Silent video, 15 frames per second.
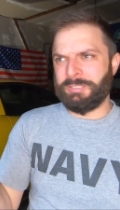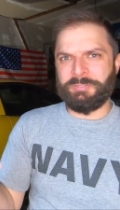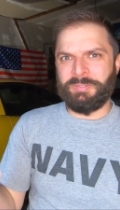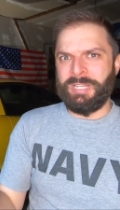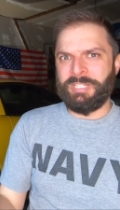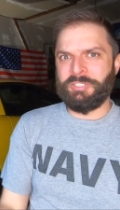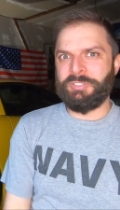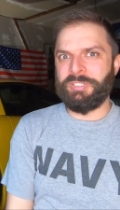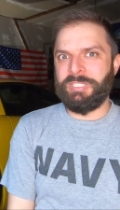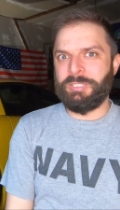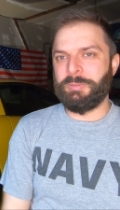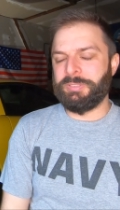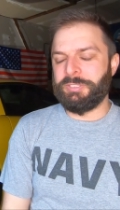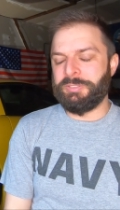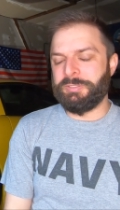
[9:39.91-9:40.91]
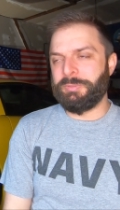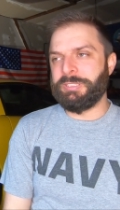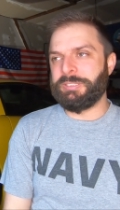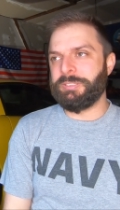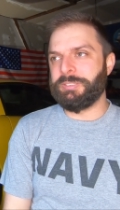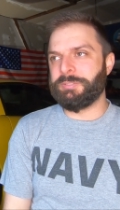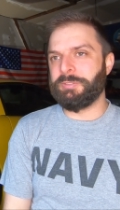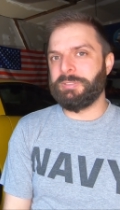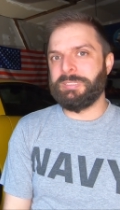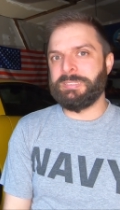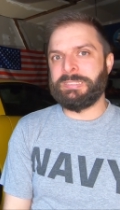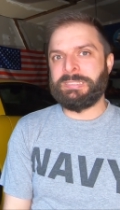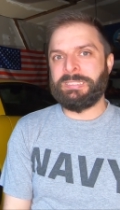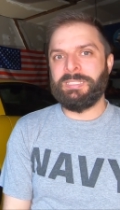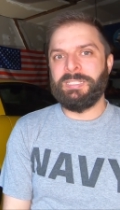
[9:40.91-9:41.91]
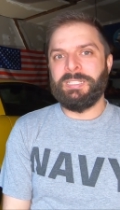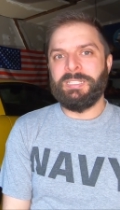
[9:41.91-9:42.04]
was fascinating while doing the research for this.